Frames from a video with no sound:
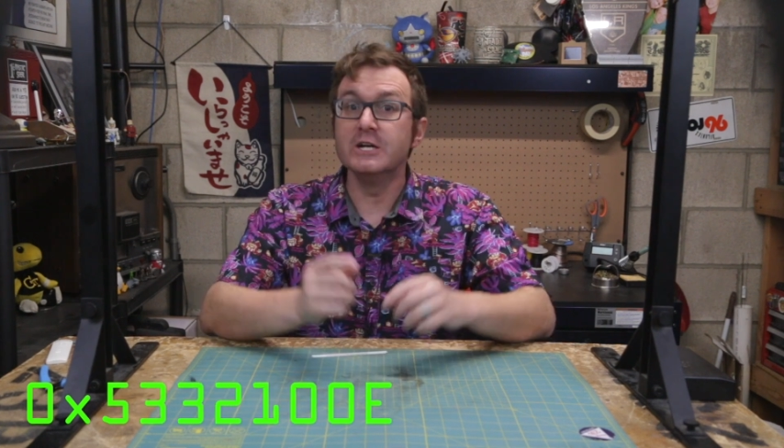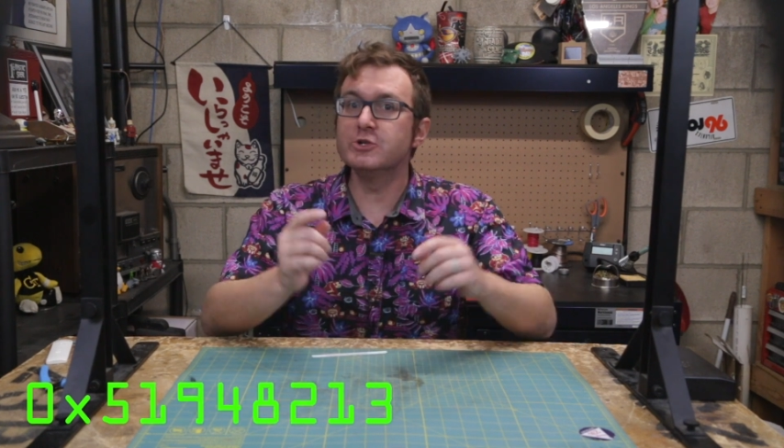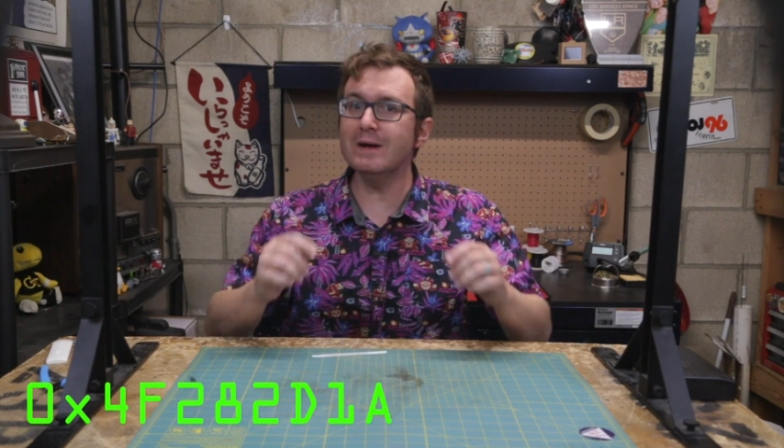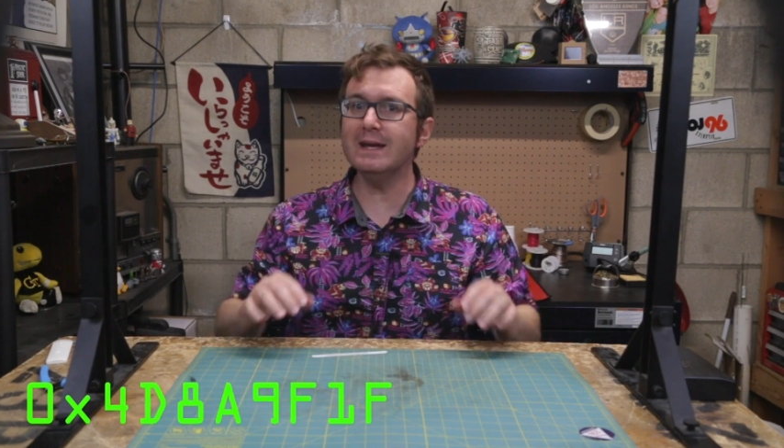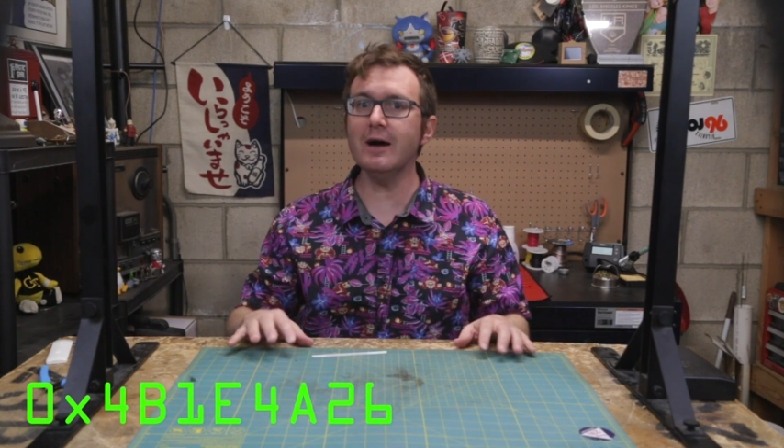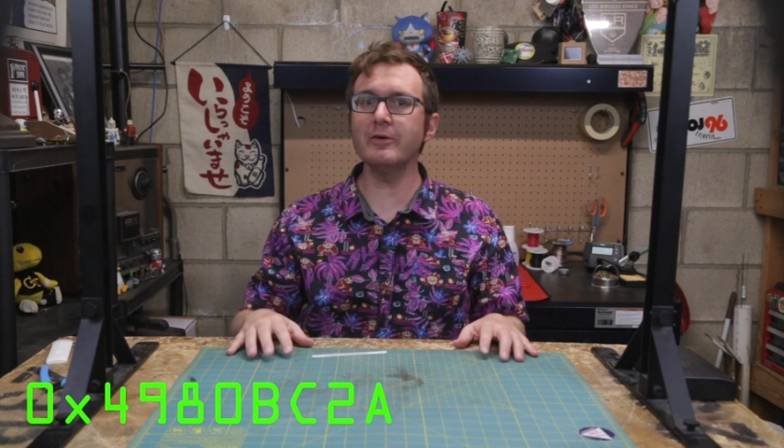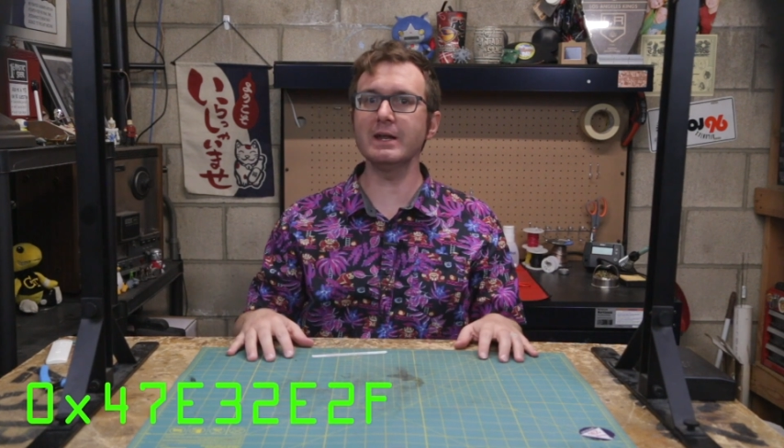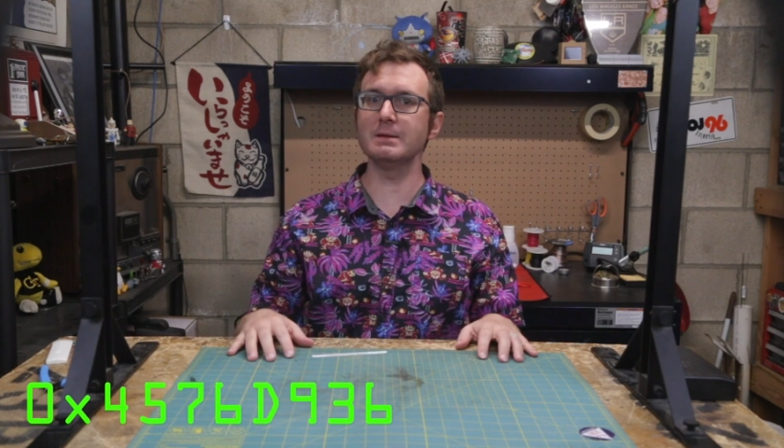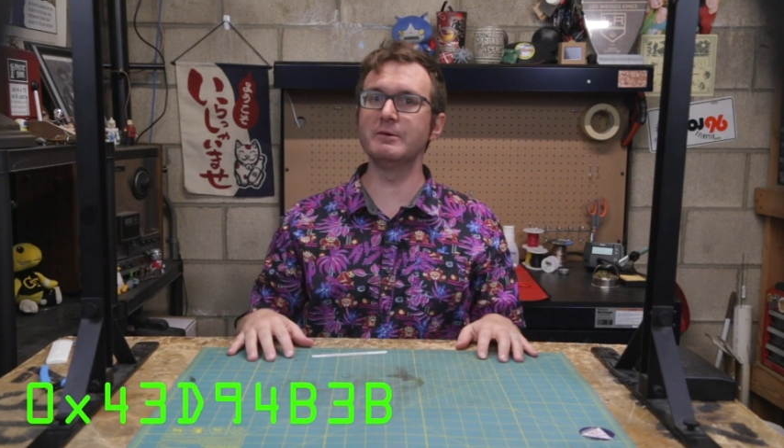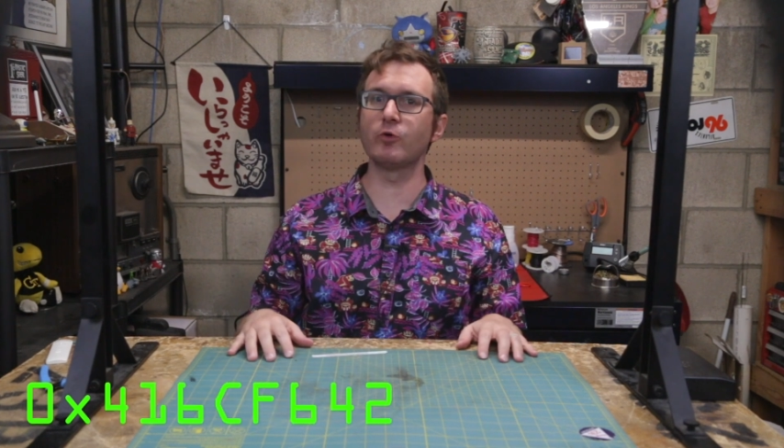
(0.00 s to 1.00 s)
Join now
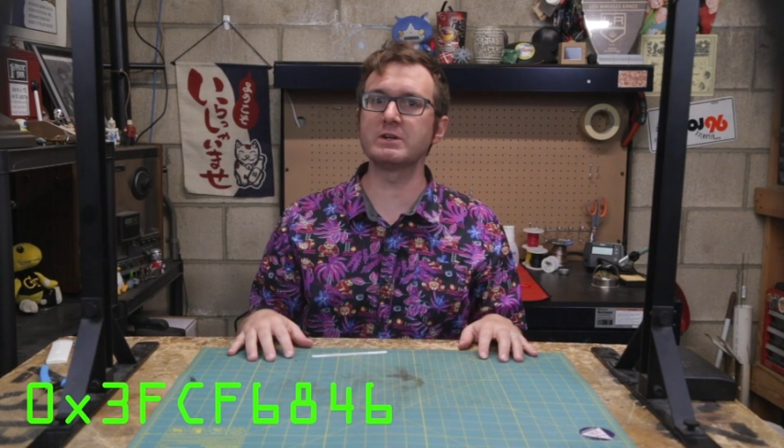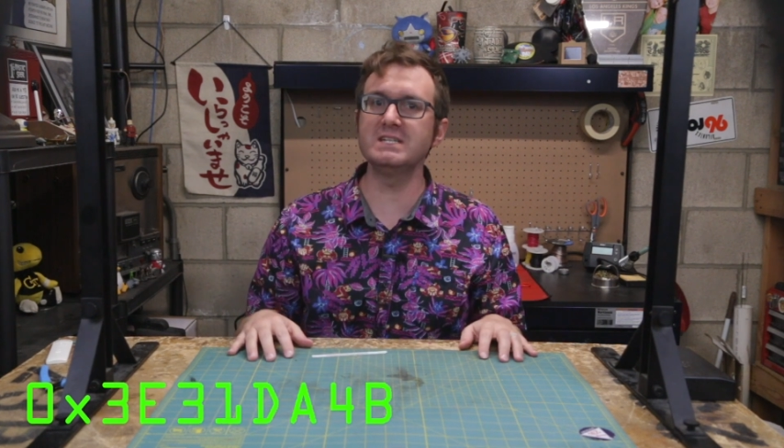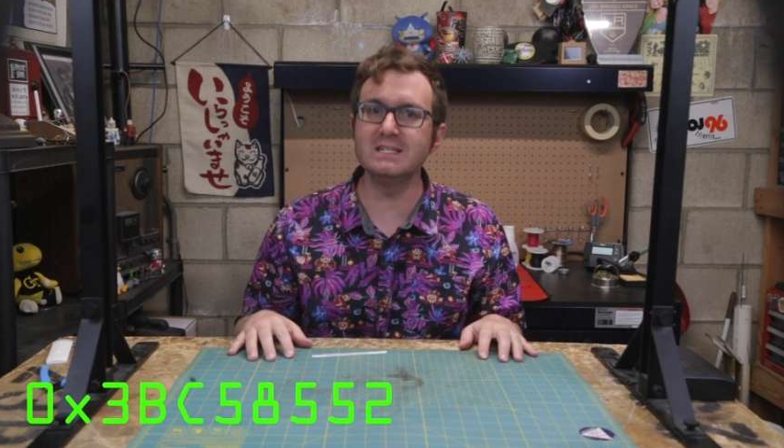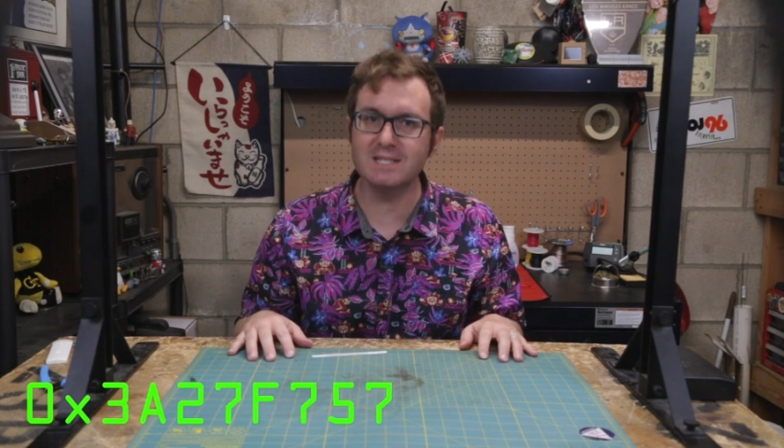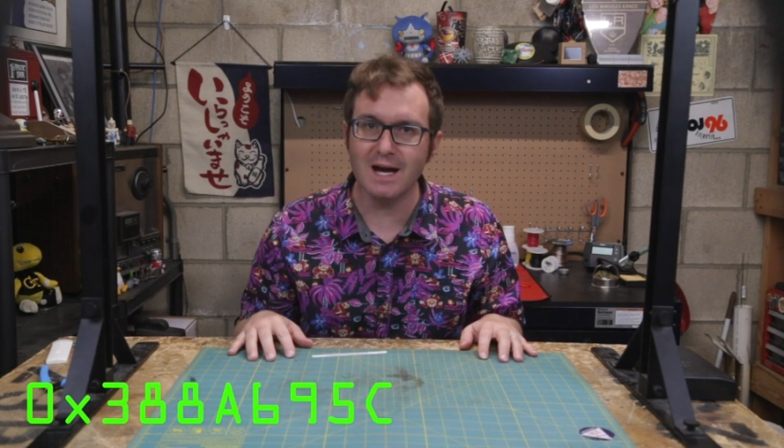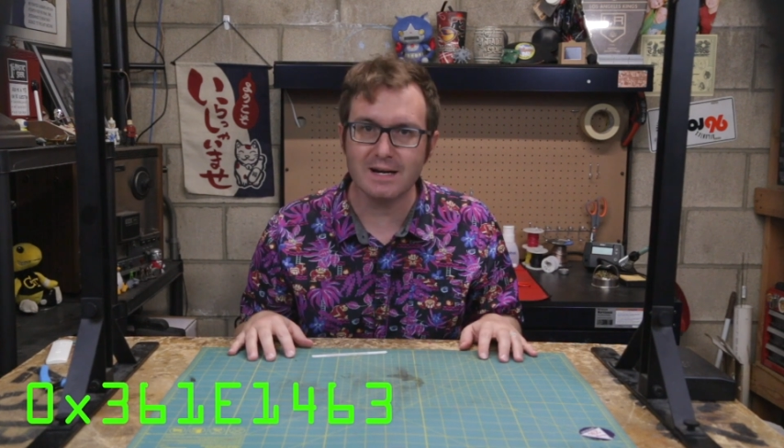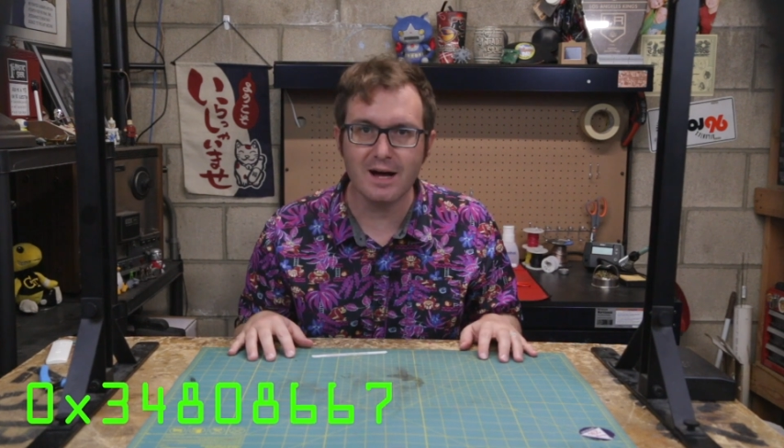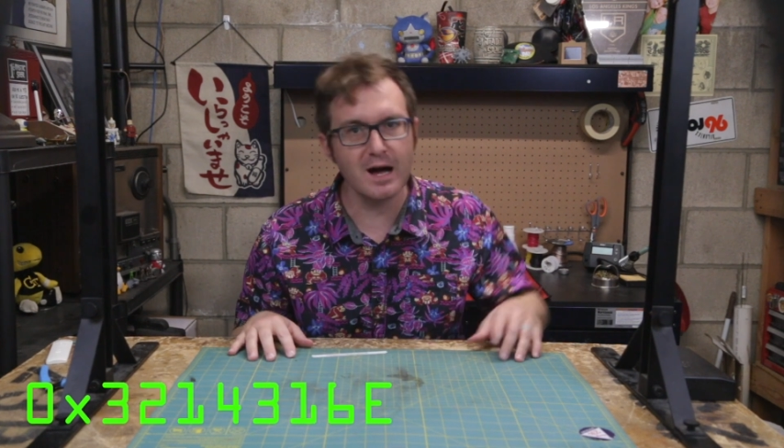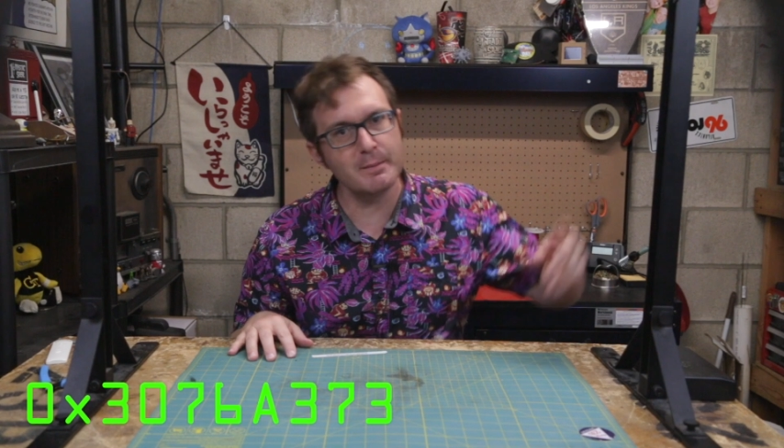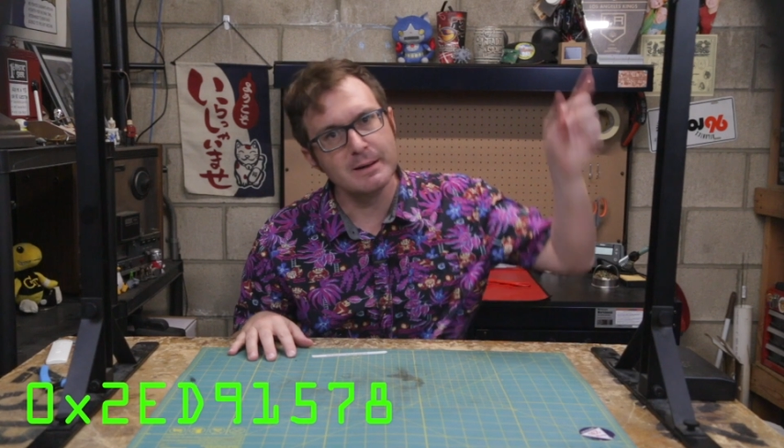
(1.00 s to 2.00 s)
at element fourteen dot
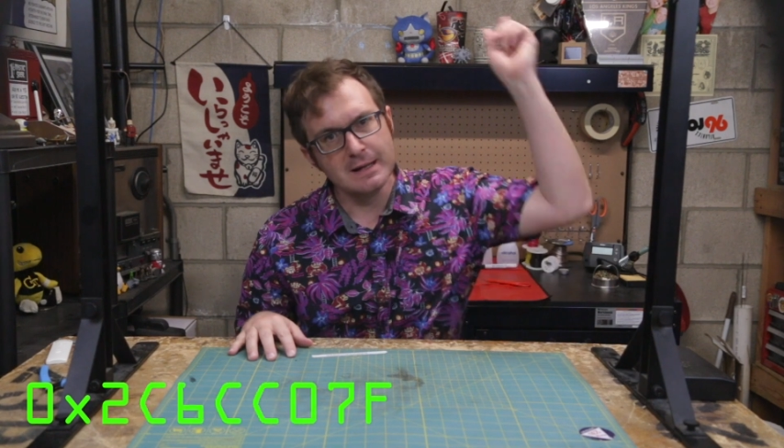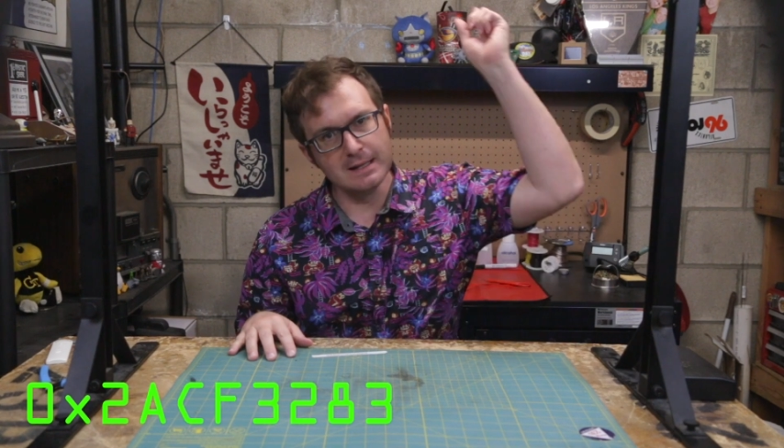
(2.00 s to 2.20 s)
com,